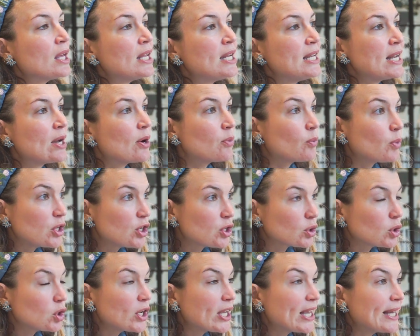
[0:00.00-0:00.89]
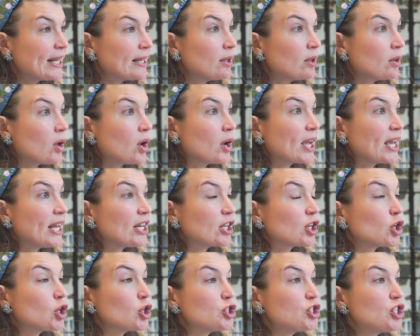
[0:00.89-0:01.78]
Now, when you're looking at an
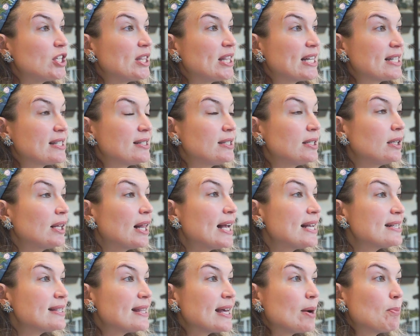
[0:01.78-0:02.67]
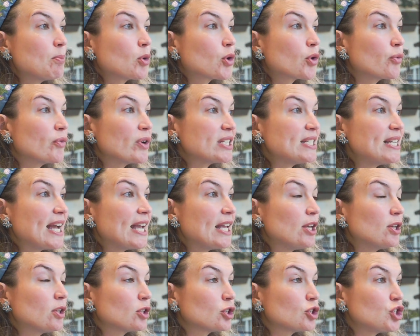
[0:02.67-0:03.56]
elongated cushion that still has that more
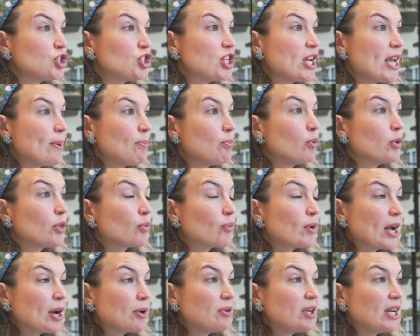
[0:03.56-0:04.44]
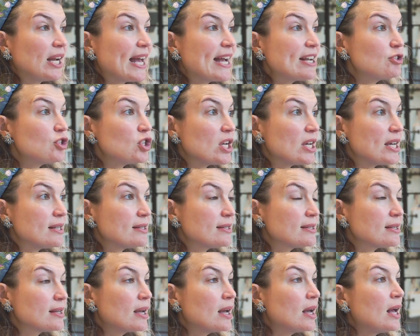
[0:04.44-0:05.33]
rectangular shape with rounded
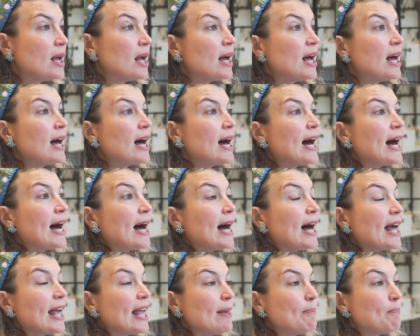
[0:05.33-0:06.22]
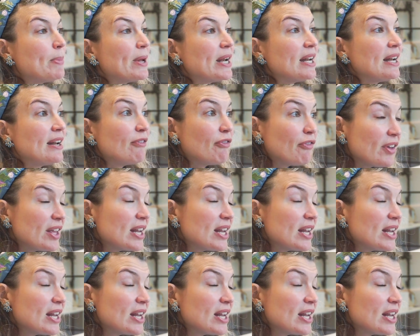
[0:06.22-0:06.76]
edges, but if